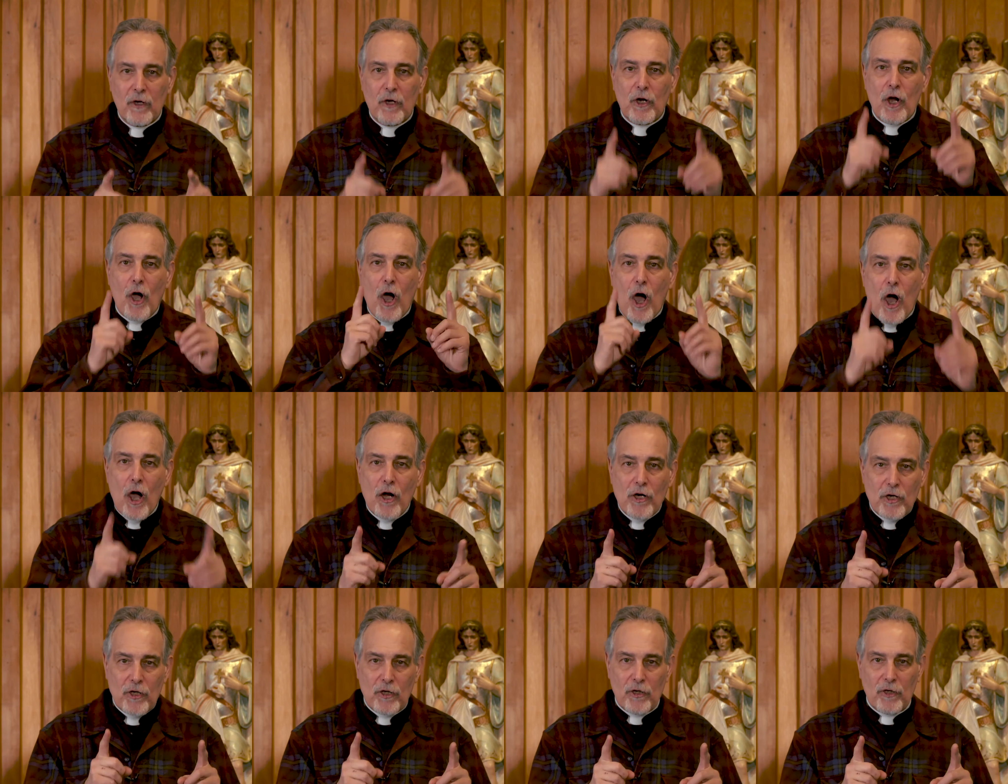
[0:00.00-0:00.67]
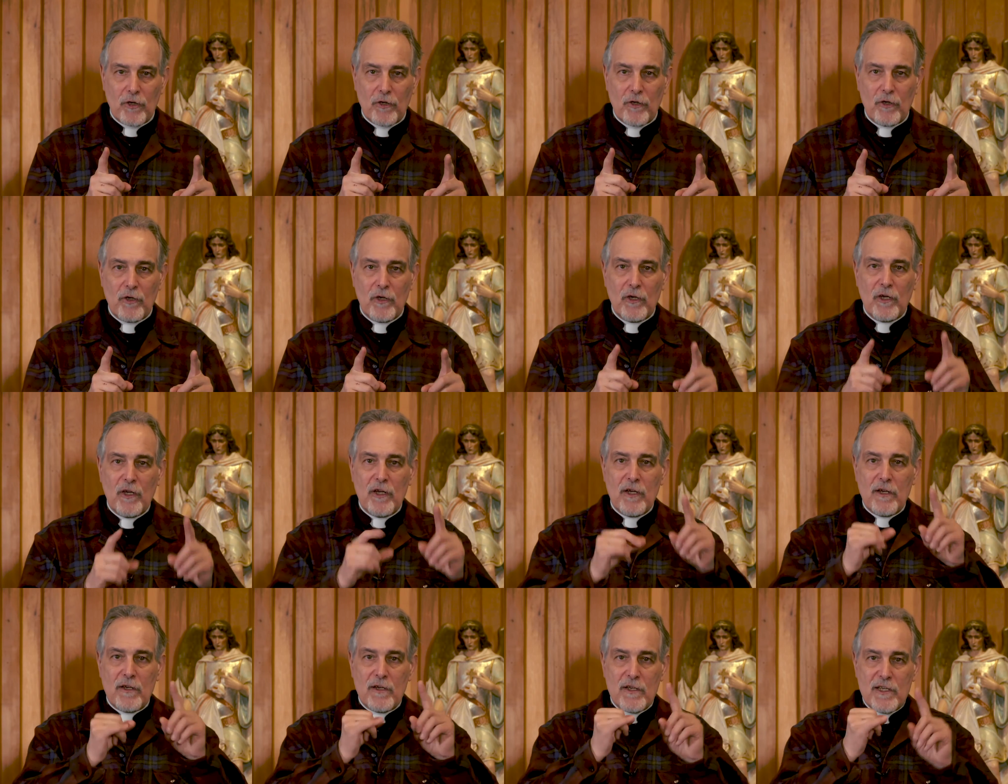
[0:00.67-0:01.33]
conquered
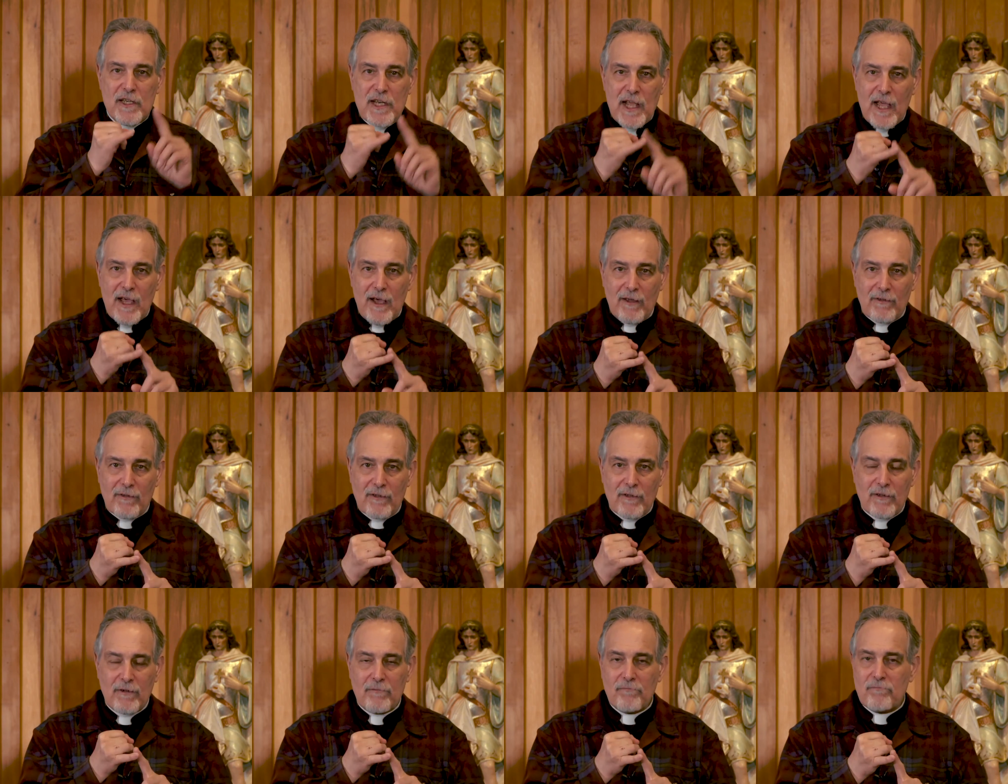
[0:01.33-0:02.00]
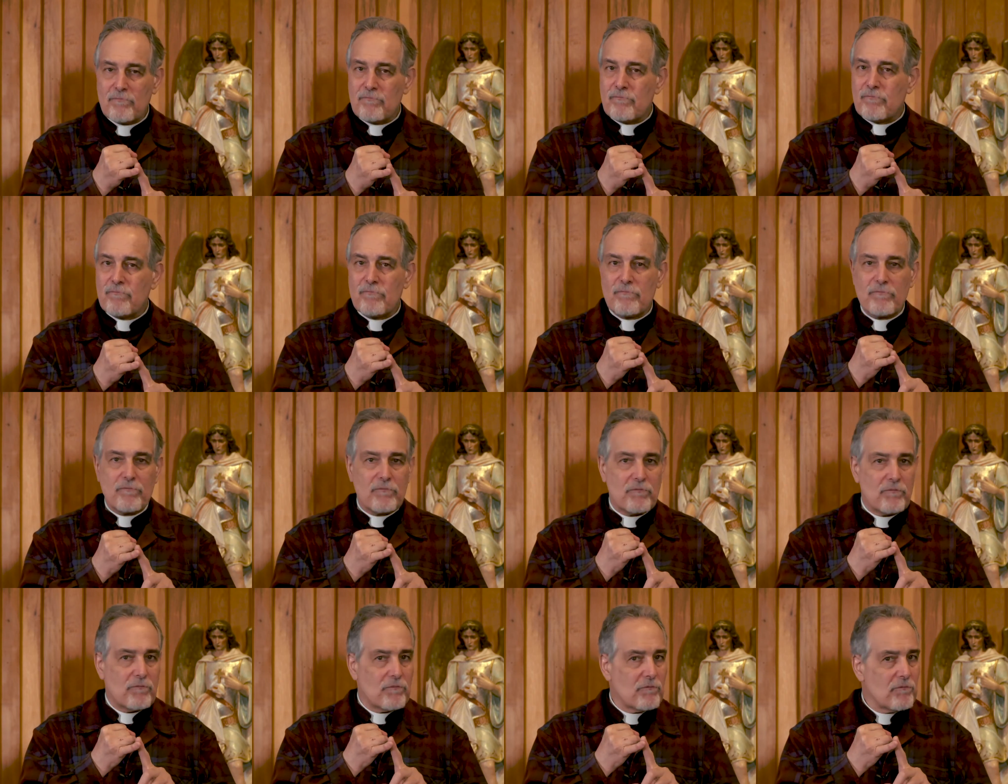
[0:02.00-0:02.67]
death.
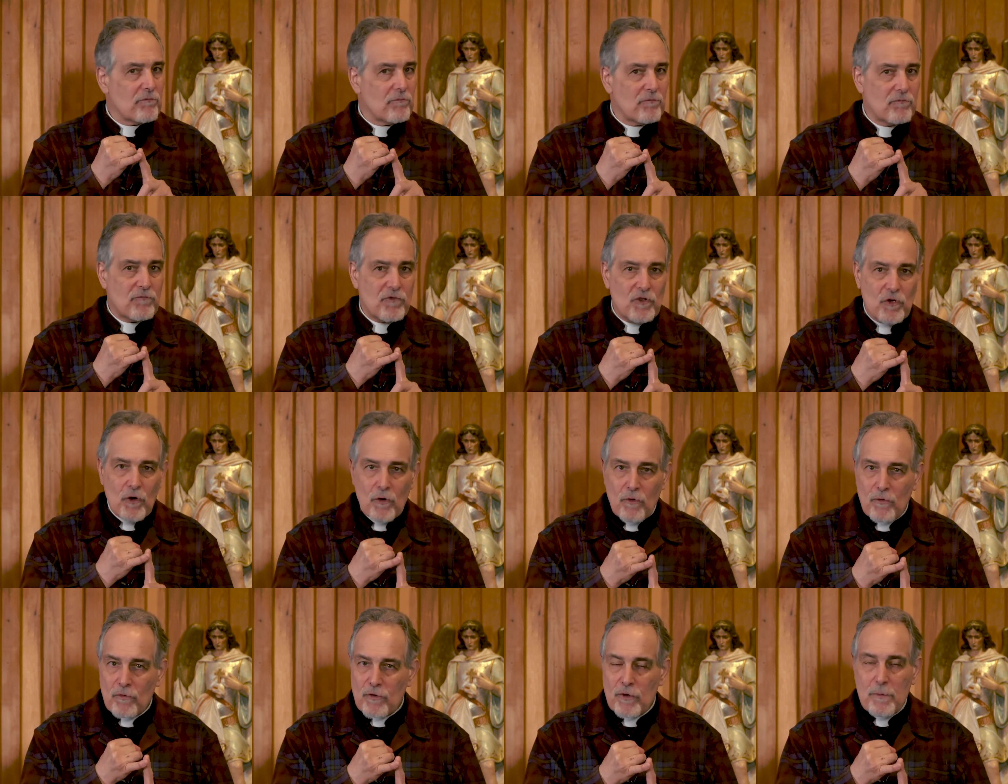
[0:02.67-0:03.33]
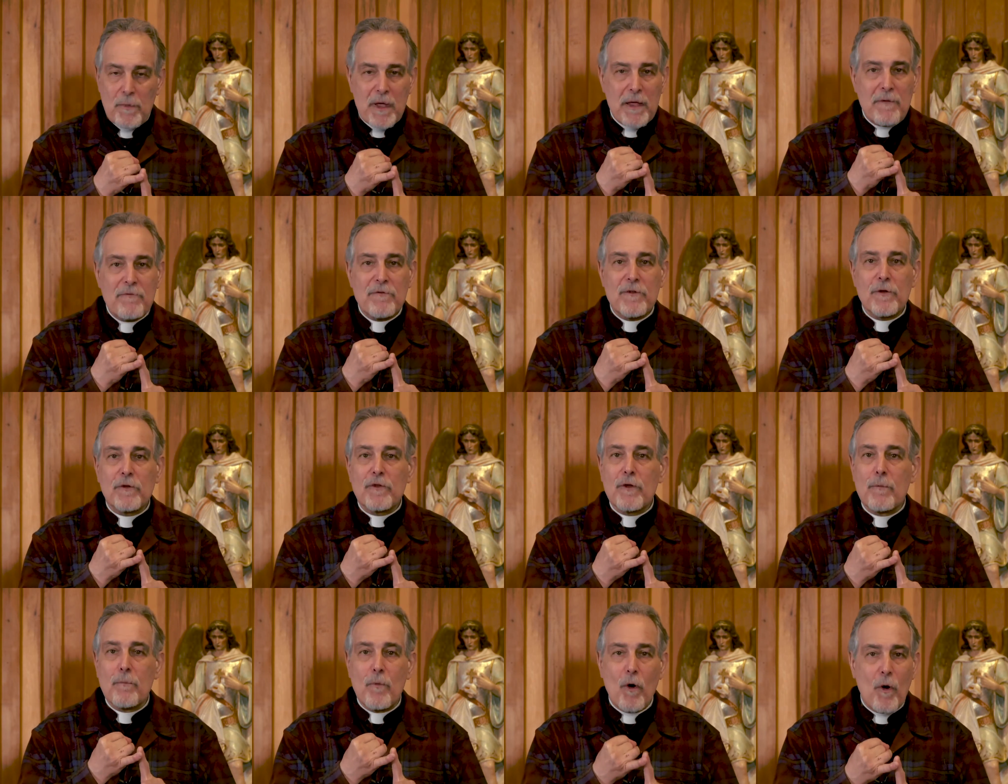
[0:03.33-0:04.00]
Don't, you may
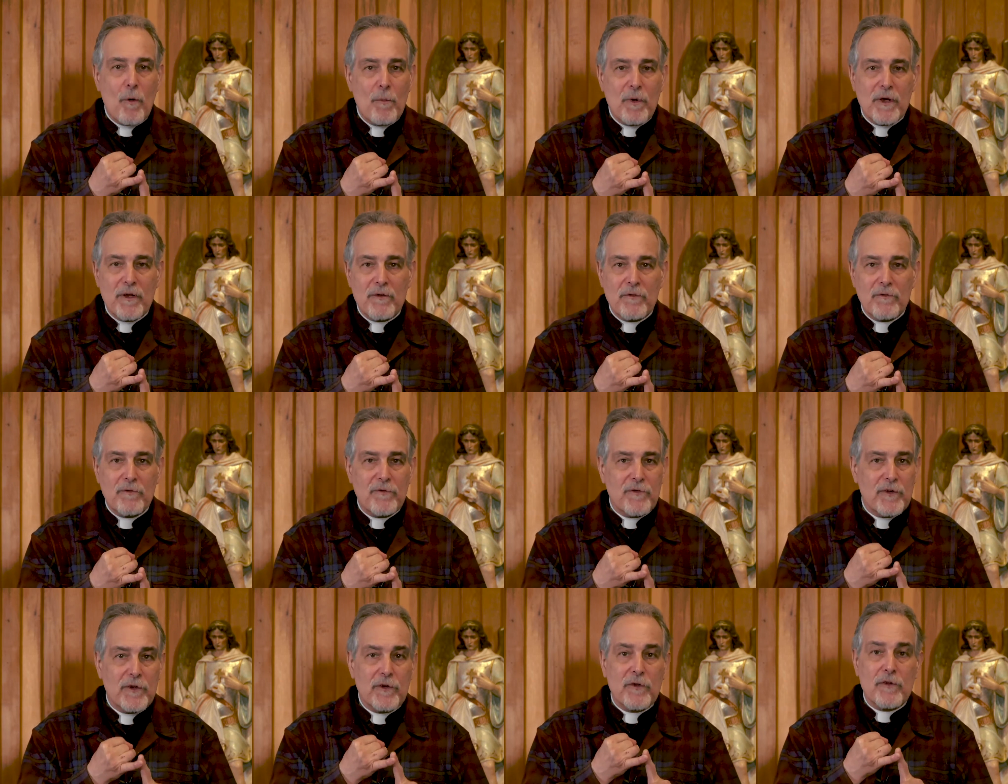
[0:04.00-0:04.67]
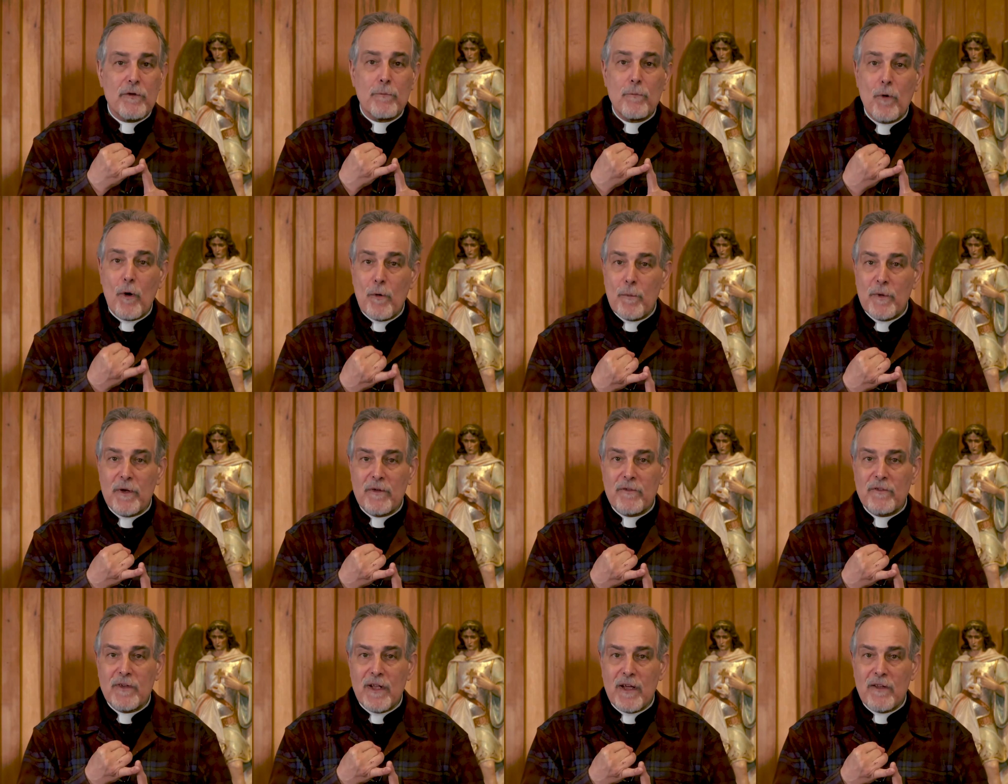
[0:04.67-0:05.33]
feel the moment of, fear the
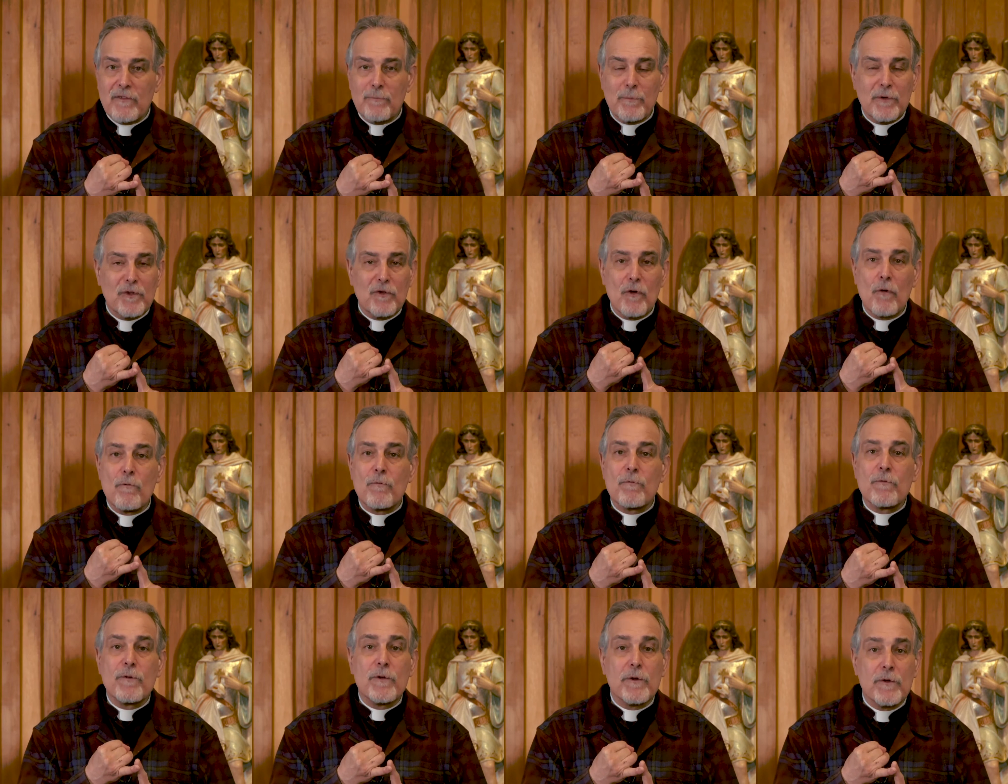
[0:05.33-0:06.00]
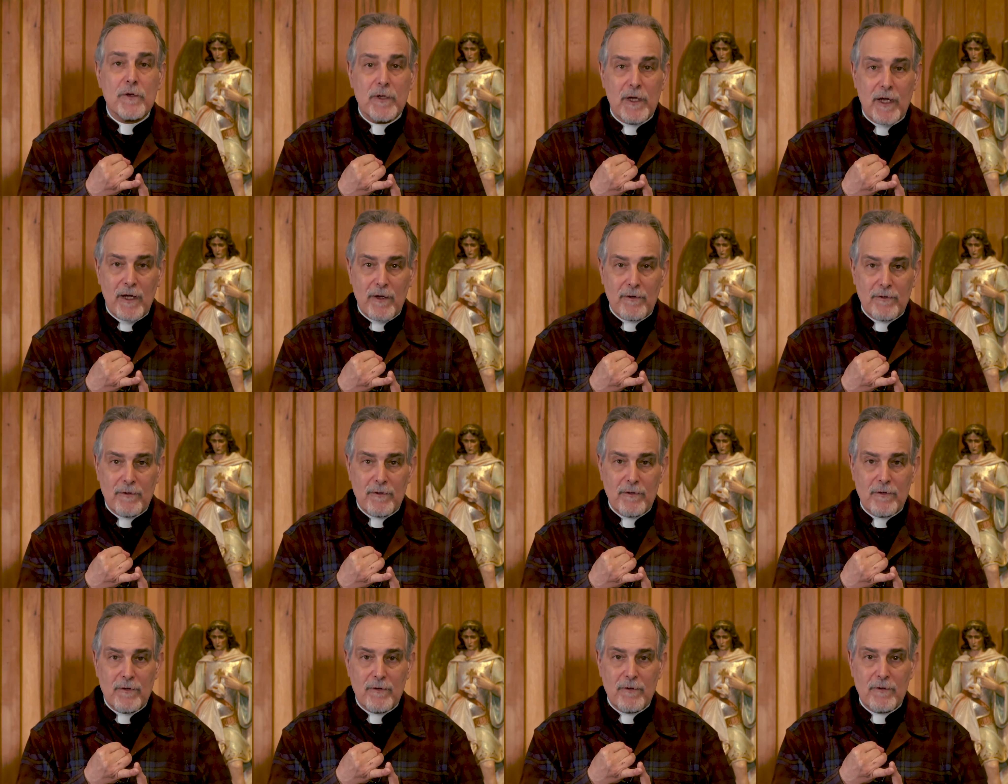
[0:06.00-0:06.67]
moment of death, but don't fear
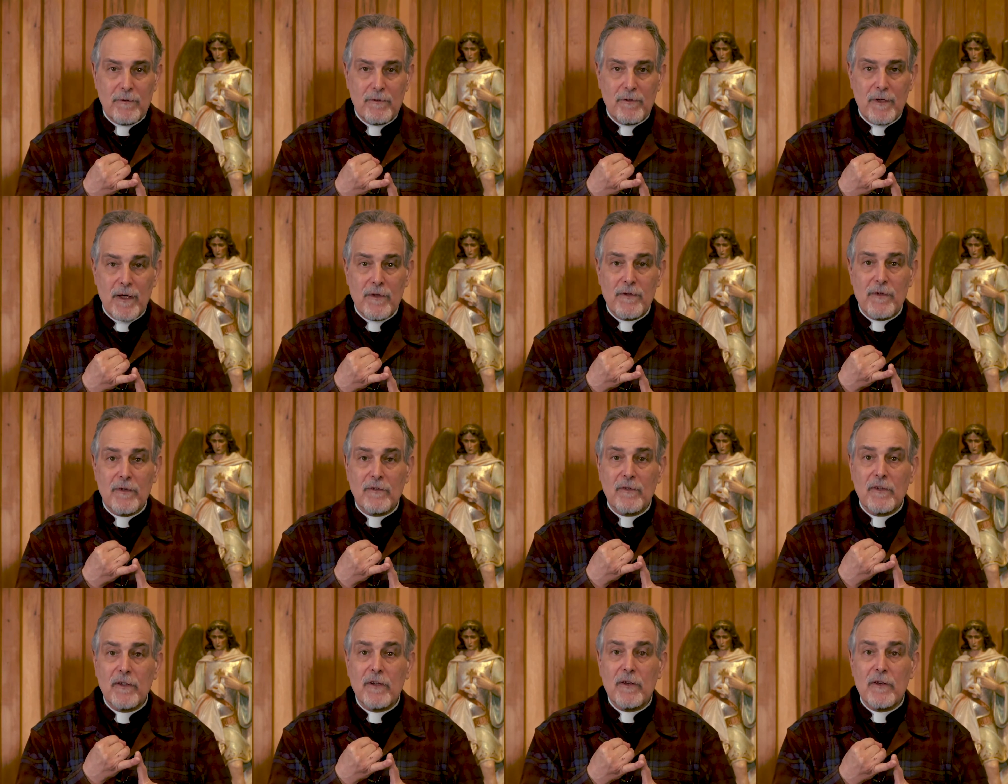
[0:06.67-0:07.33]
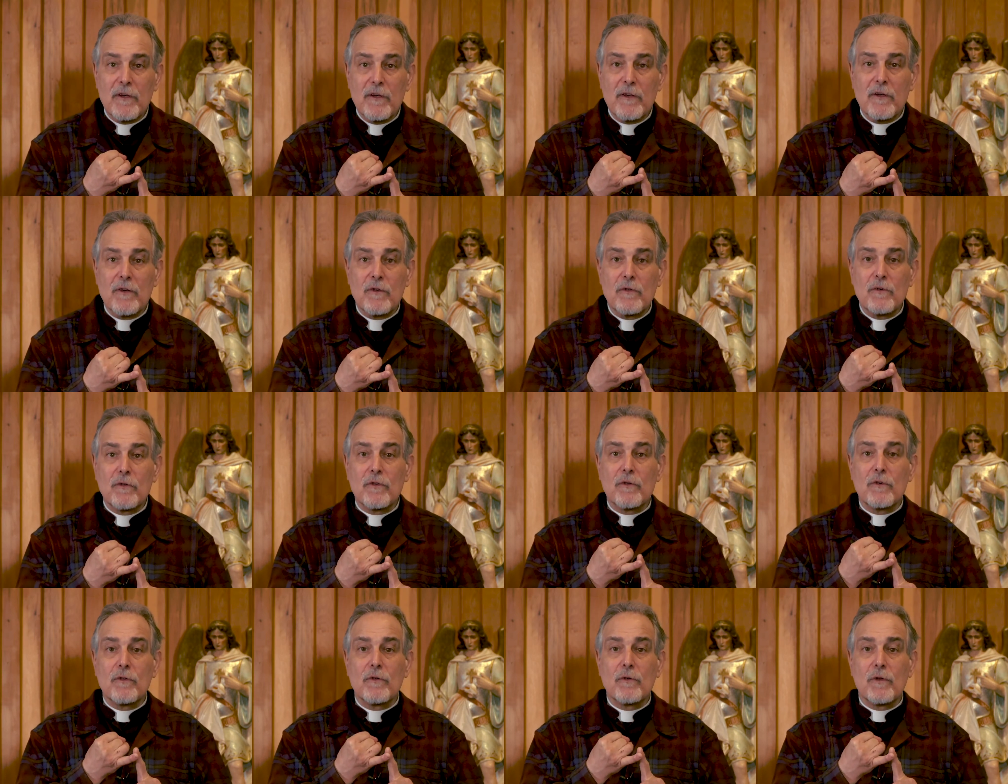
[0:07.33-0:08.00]
death. Death is leading you
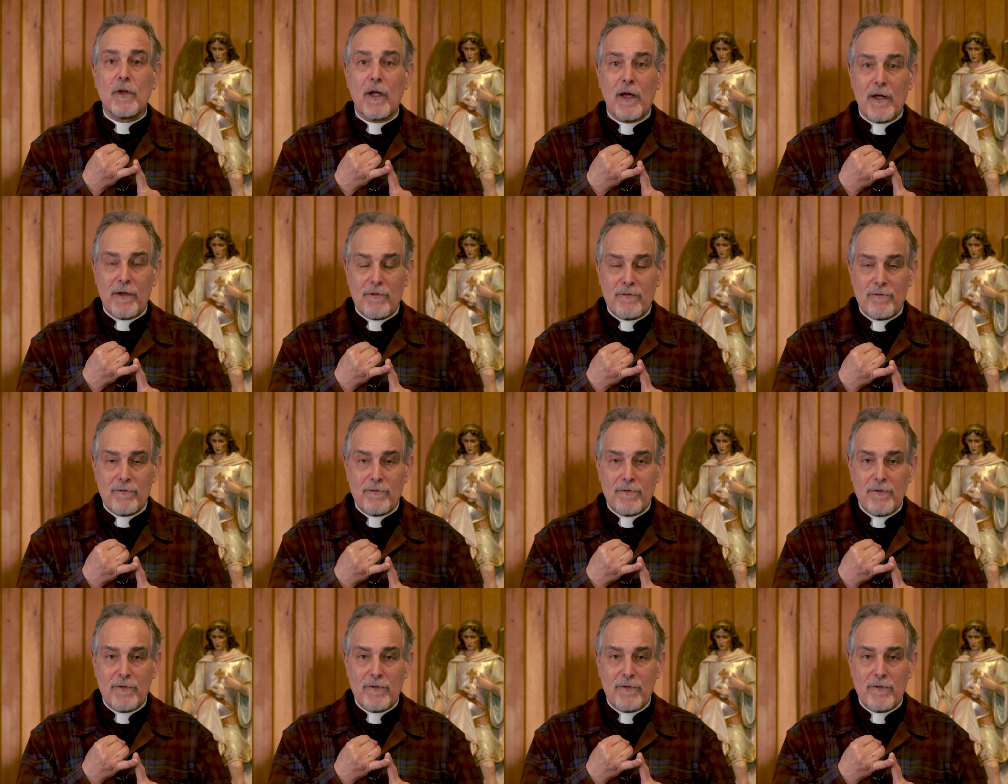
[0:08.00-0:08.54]
into new life.